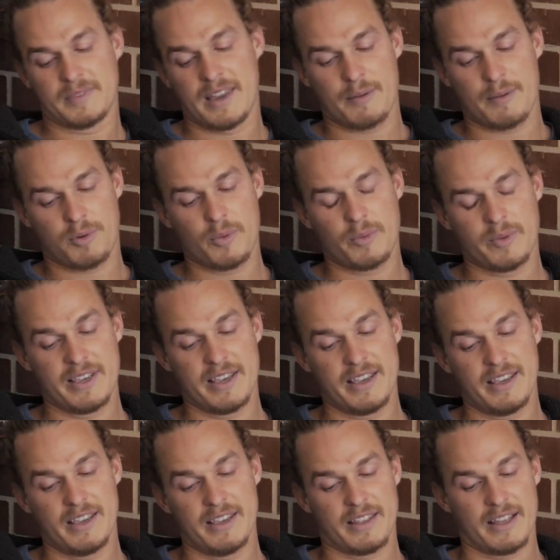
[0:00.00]
No,
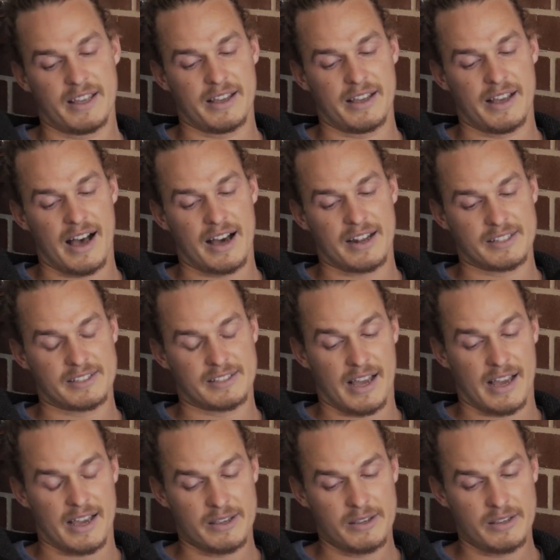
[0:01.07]
probably the hardest
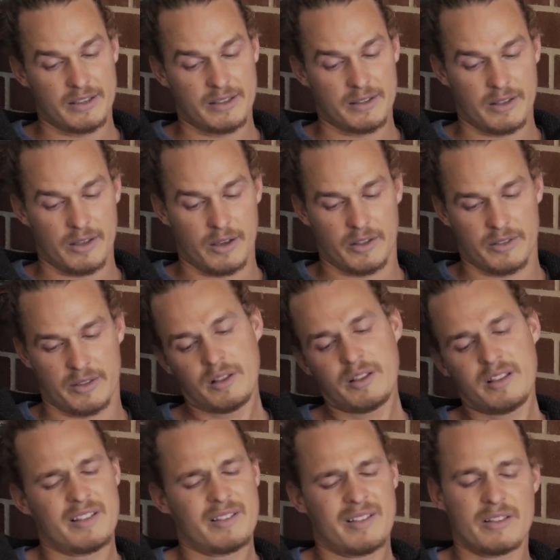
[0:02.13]
day. Not
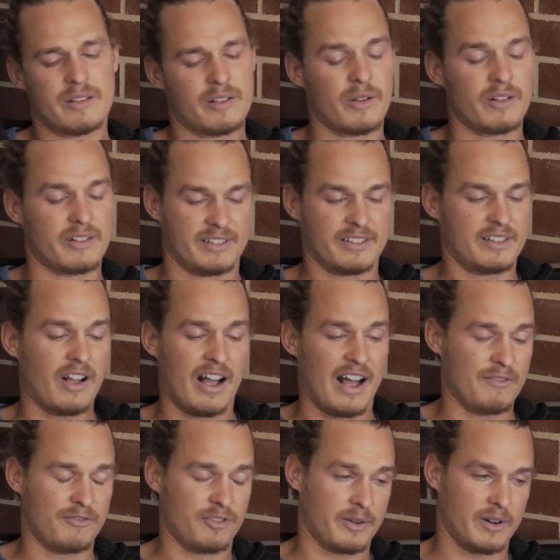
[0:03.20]

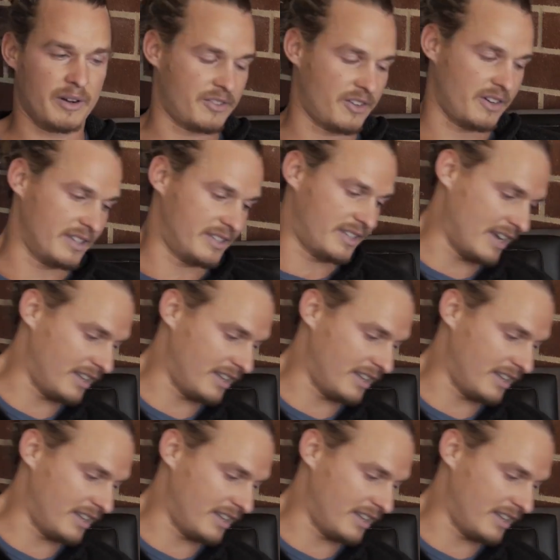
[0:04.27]
hard for me. I'm not trying to